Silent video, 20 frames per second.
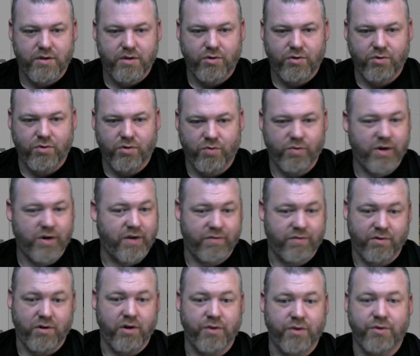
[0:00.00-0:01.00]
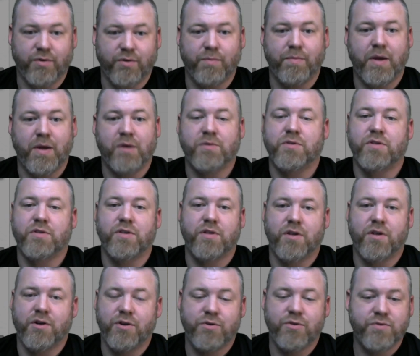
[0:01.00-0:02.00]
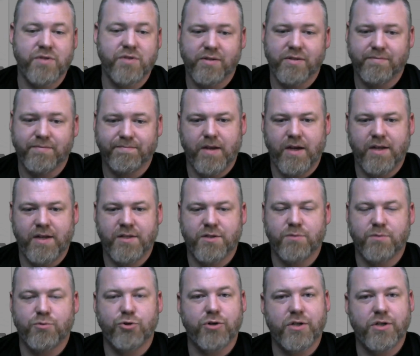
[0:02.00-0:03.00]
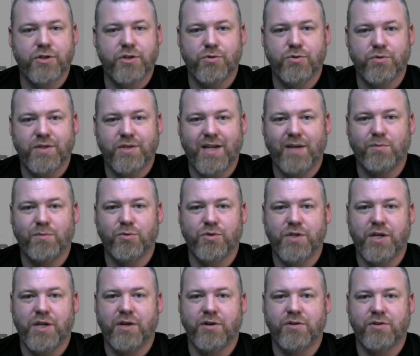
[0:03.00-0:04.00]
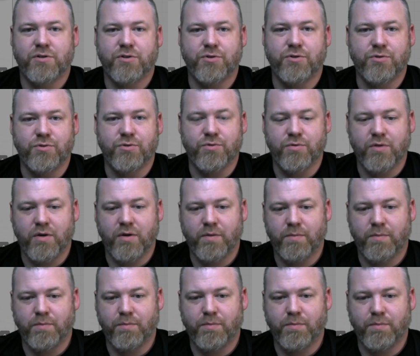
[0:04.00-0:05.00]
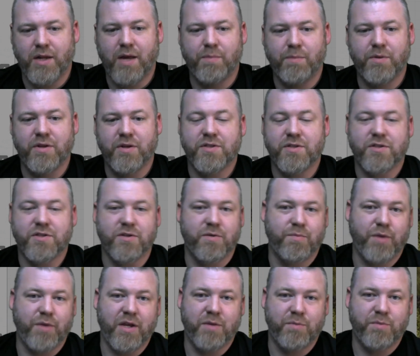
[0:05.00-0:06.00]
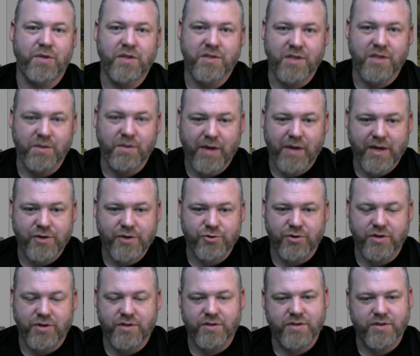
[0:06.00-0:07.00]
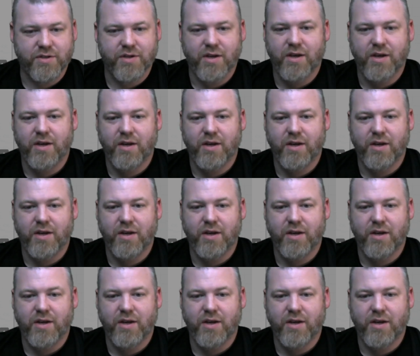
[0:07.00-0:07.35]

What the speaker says: or whatever other mounts that they're using, and some traditional tables here to plop in some NPC patrons